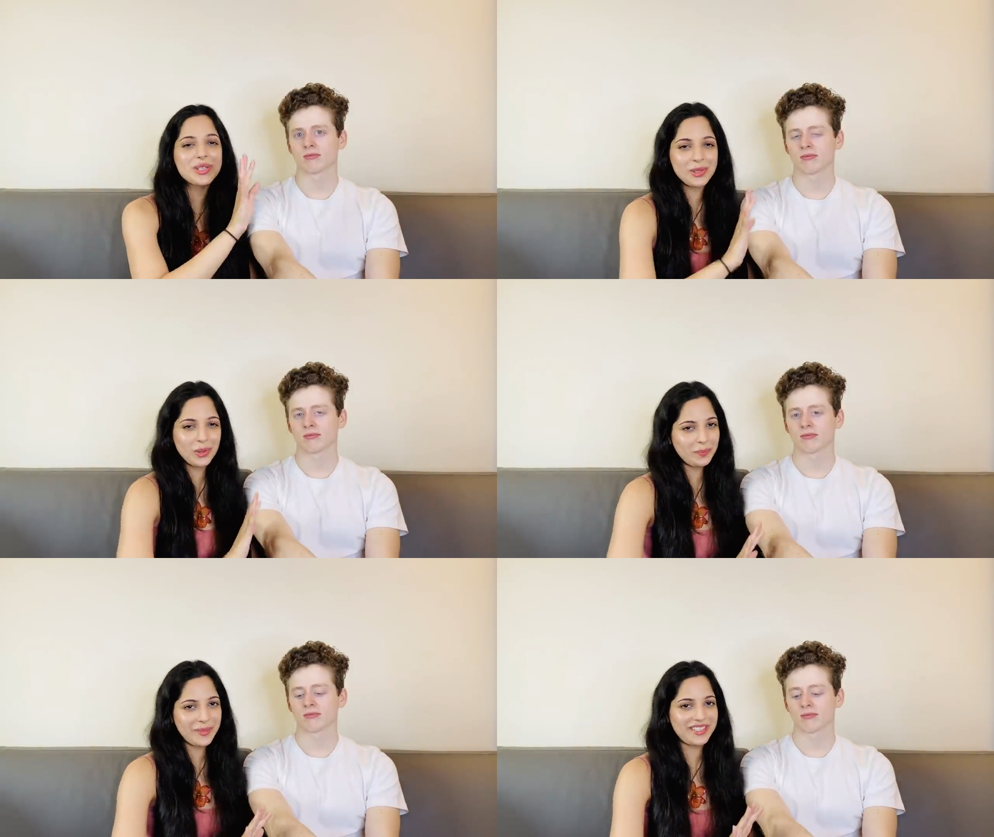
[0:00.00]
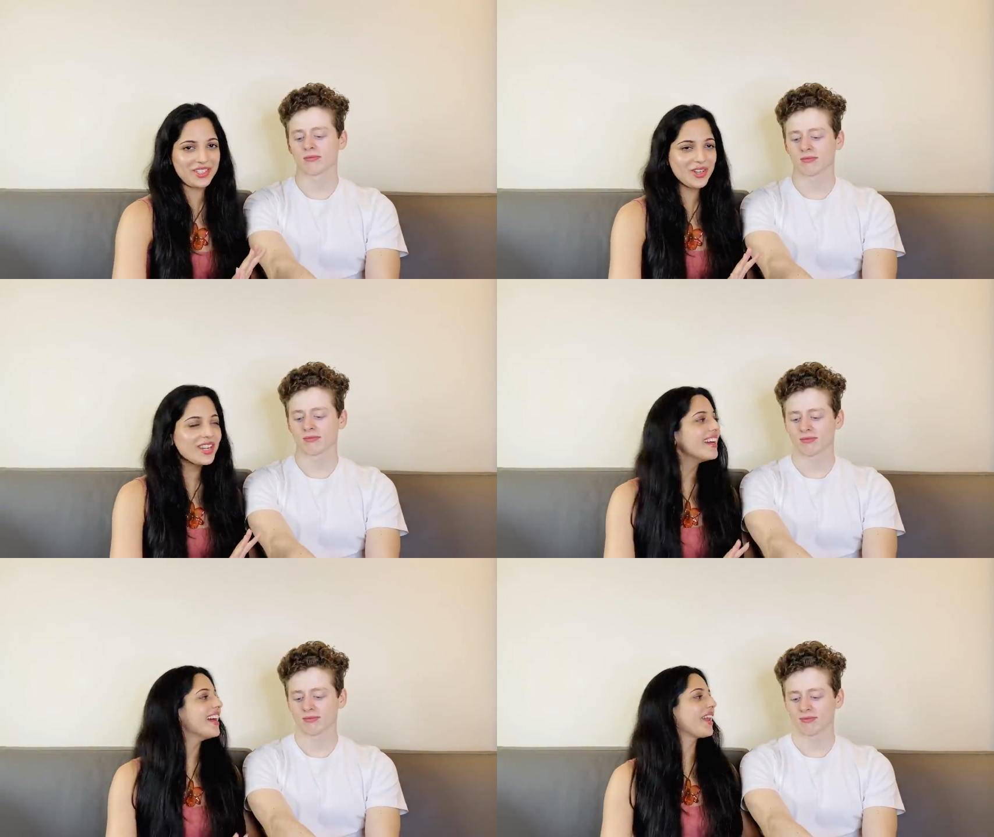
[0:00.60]
Speaker 1: his whole pitch
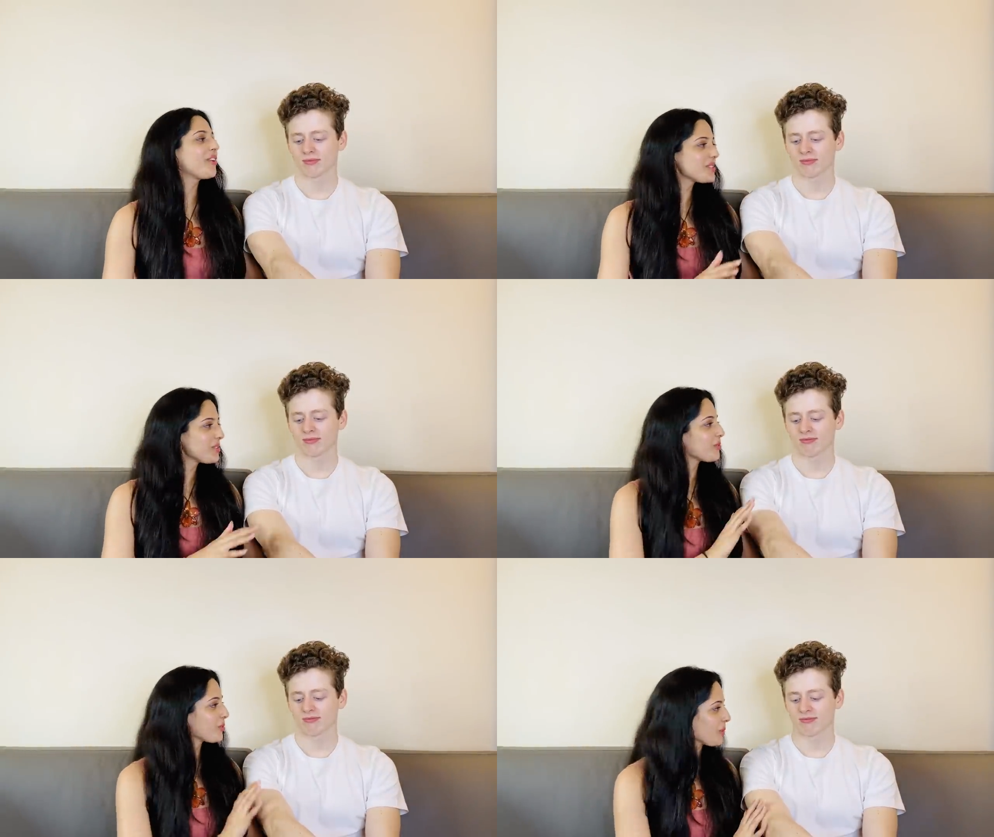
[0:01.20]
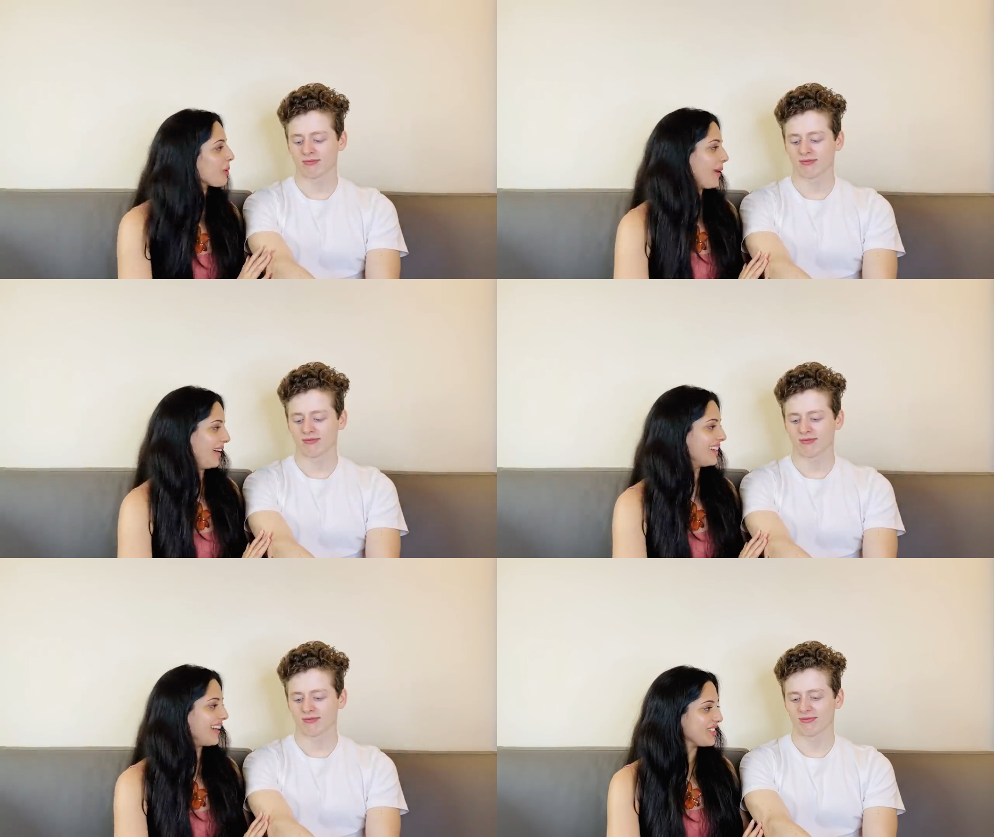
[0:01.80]
and I wasn't rude
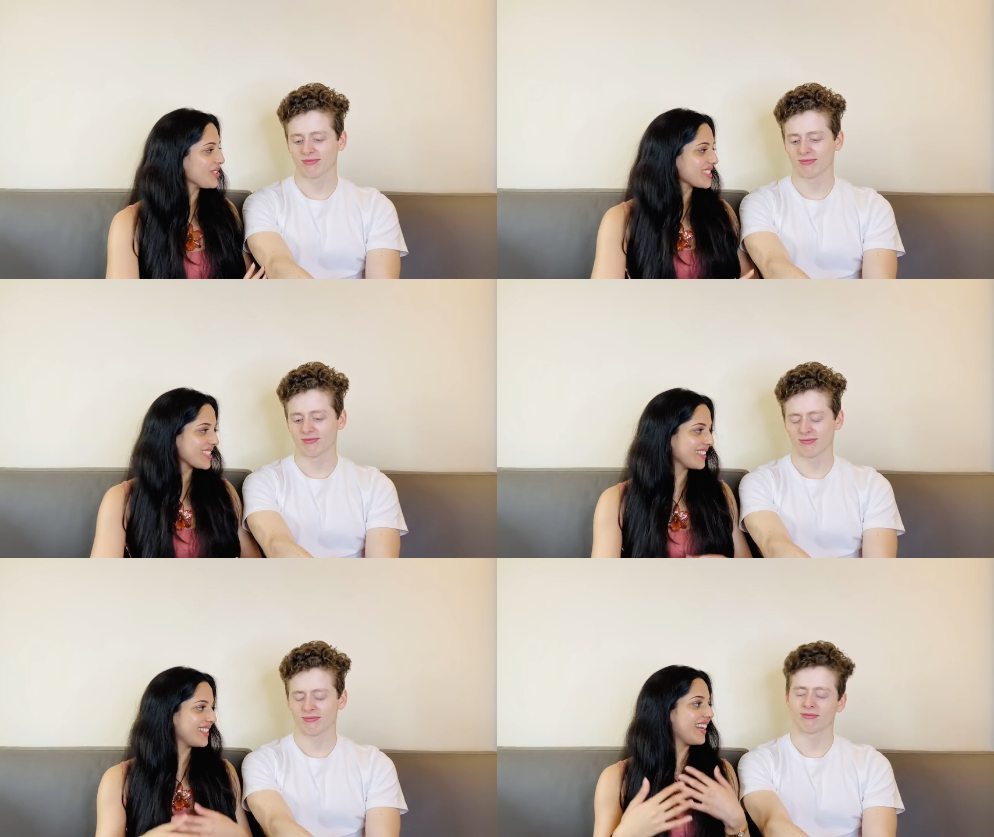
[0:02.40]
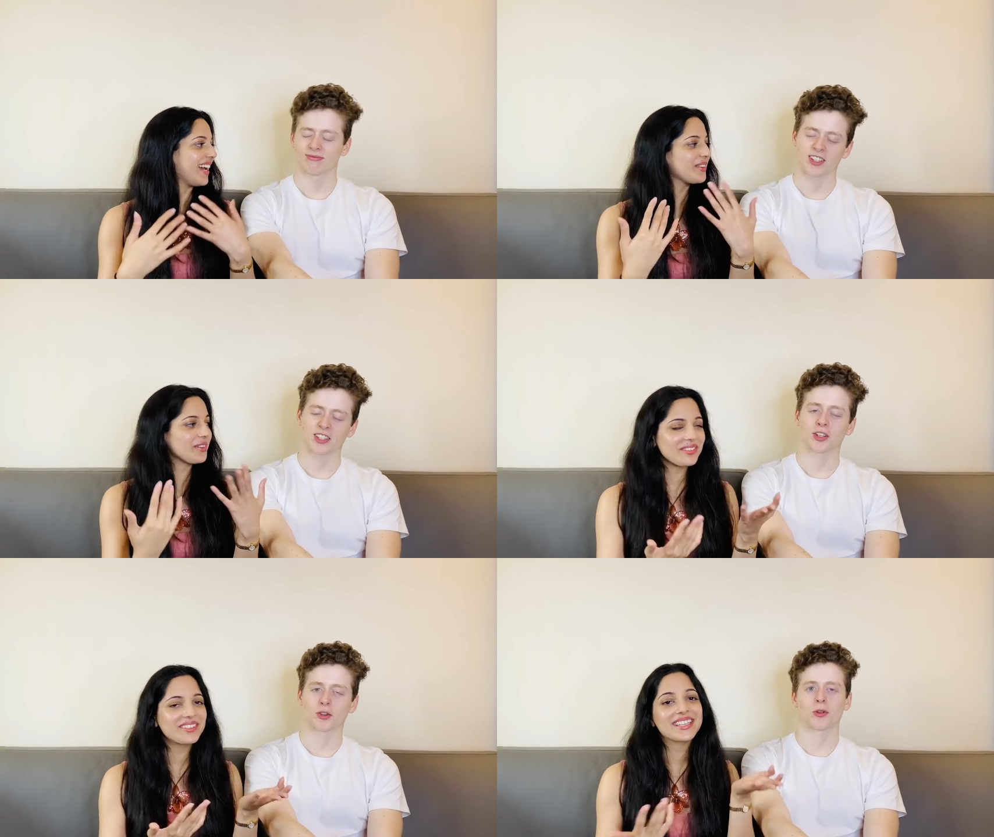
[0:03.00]
about it. I just said that I
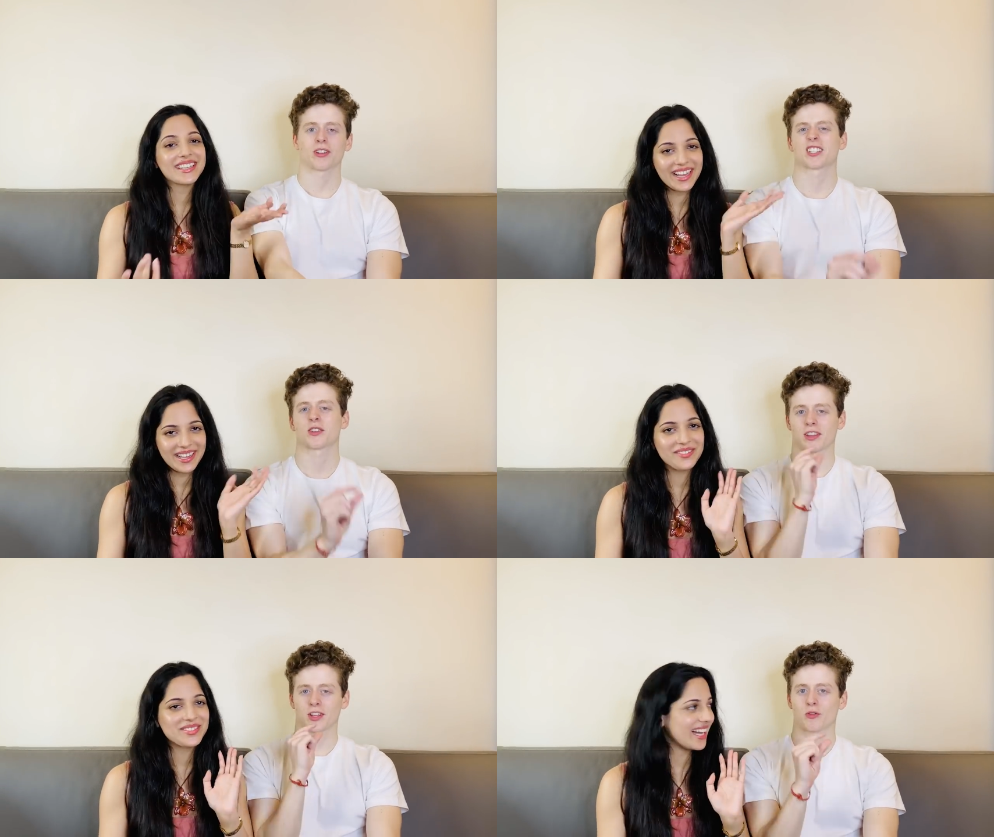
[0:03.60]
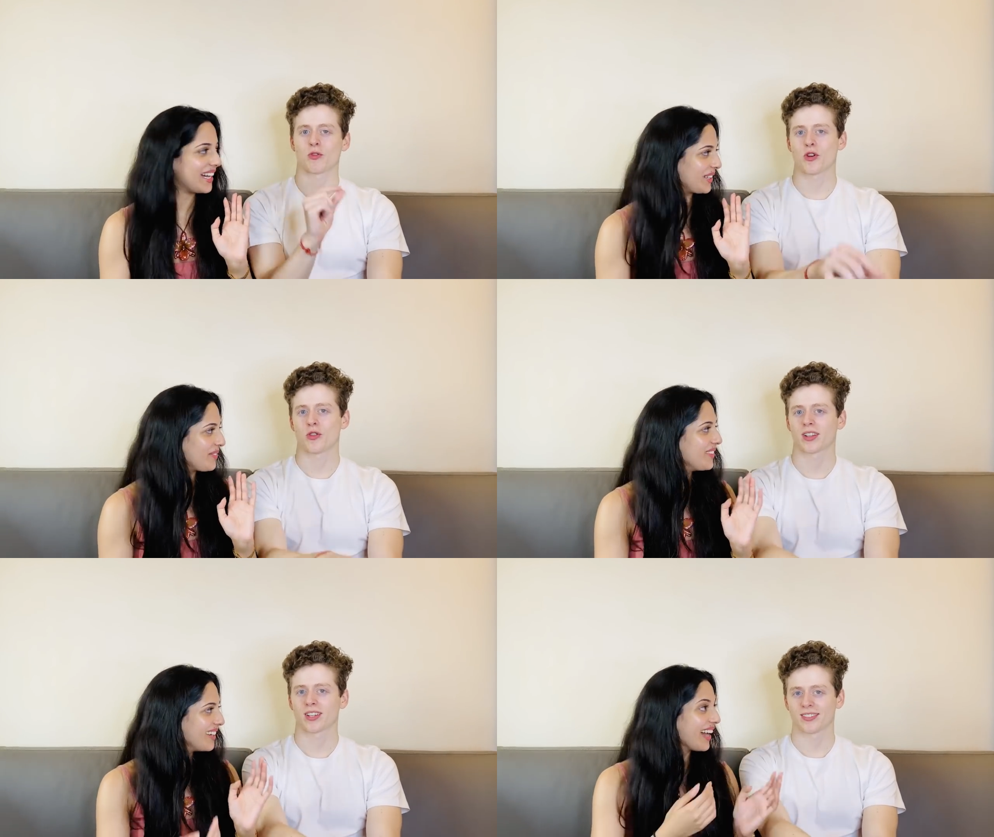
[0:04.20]
don't think I have
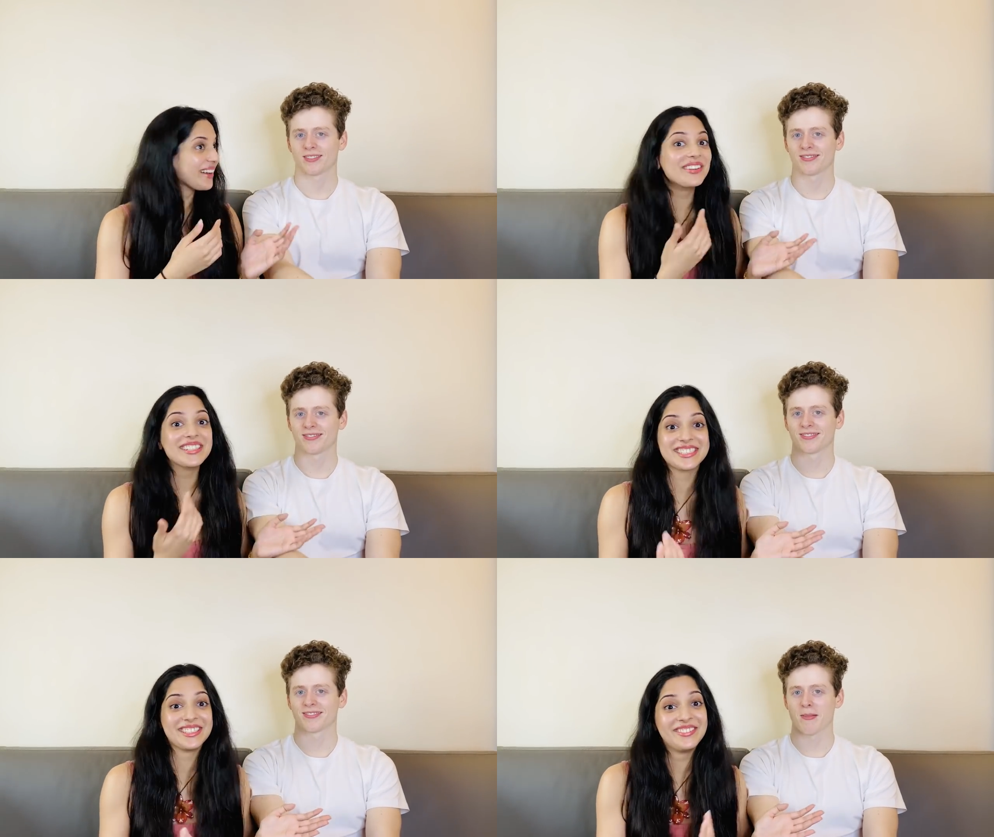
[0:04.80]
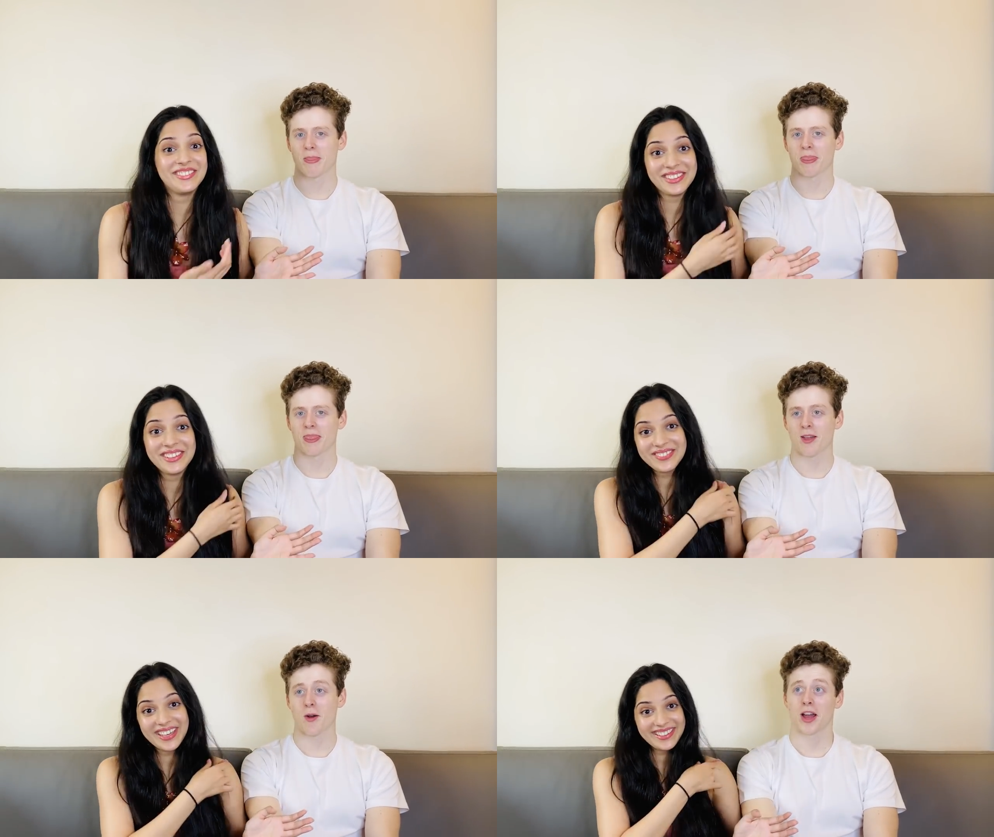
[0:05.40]
time. I wasn't rude
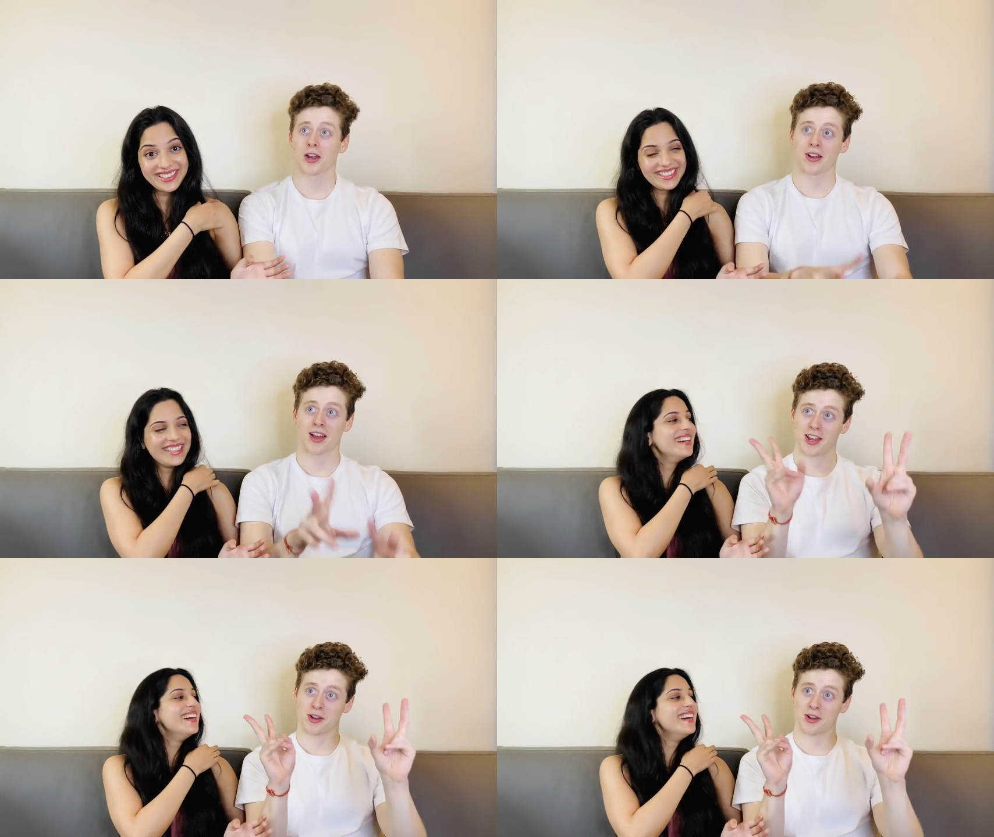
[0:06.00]
about it.